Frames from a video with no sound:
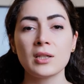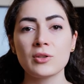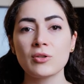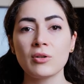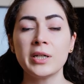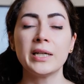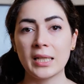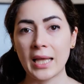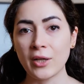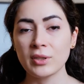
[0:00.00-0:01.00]
So
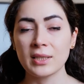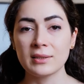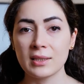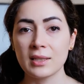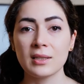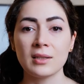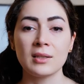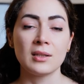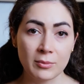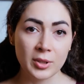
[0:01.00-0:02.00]
now that the
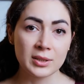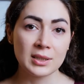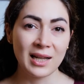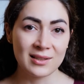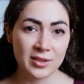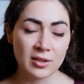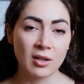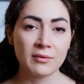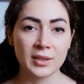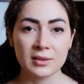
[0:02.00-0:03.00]
body has
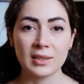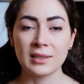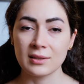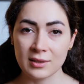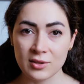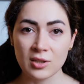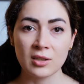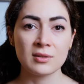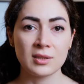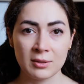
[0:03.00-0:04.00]
recovered and is
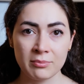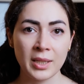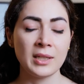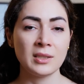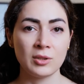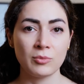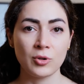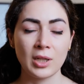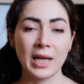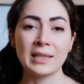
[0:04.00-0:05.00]
not in pain
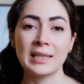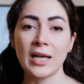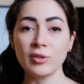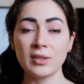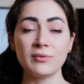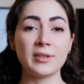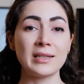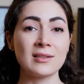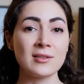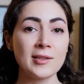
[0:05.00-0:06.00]
anymore, and now that we're
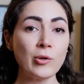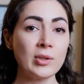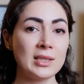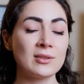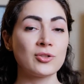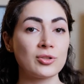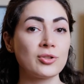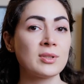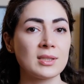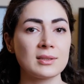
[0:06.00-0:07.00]
slowly
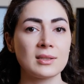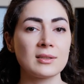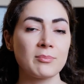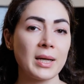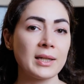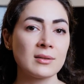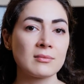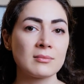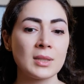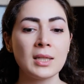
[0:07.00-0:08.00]
introducing things back,
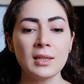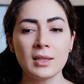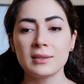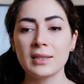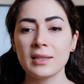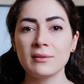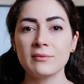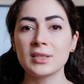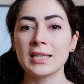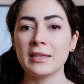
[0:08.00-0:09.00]
then
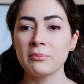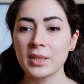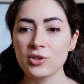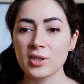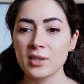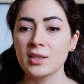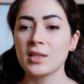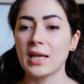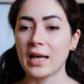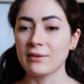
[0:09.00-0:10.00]
we can measure
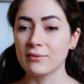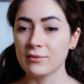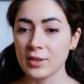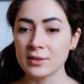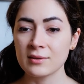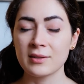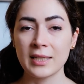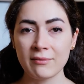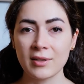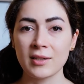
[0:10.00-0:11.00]
at what
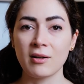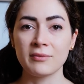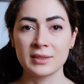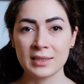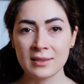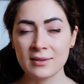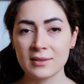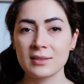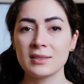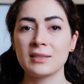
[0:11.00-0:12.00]
level of
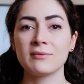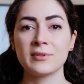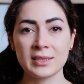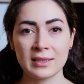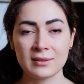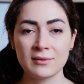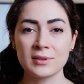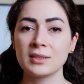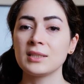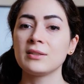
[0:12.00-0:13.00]
intensity, in what
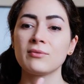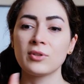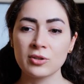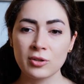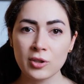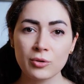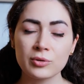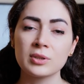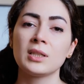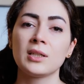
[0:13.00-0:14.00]
activity, in what
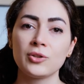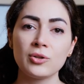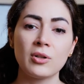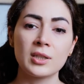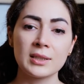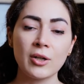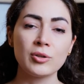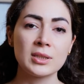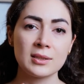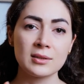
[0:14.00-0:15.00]
load, you are now
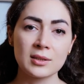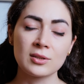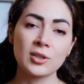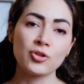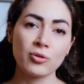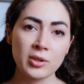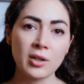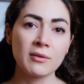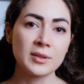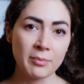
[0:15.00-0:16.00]
hitting the threshold
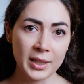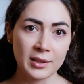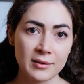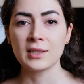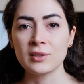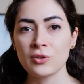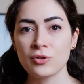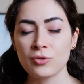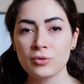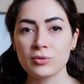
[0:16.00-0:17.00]
of the pain. It is
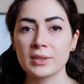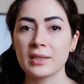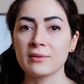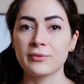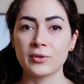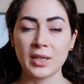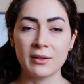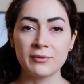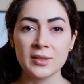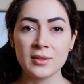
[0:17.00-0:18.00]
true that for
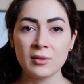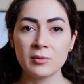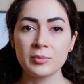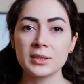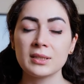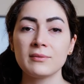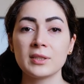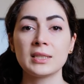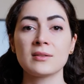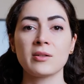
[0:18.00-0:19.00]
our physical body,
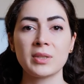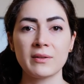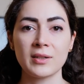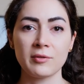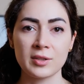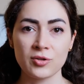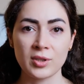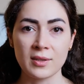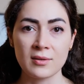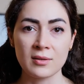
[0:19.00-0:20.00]
we need some level of
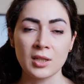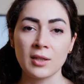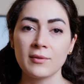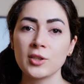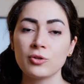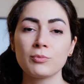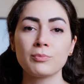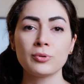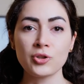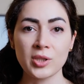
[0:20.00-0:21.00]
stress. We need to
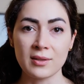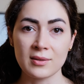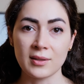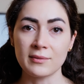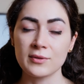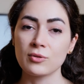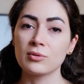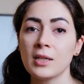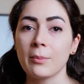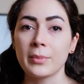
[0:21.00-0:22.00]
push ourselves to.
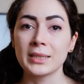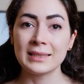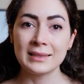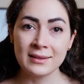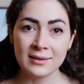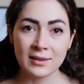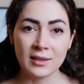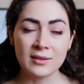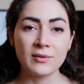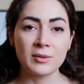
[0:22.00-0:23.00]
But in this
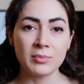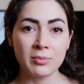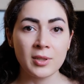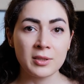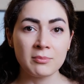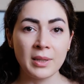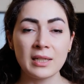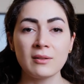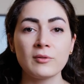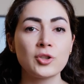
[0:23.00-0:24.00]
case, when people are in
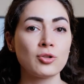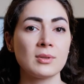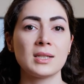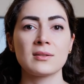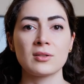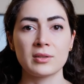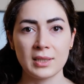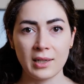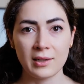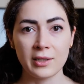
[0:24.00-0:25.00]
pain, we shouldn't start
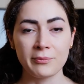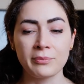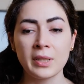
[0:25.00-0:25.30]
early.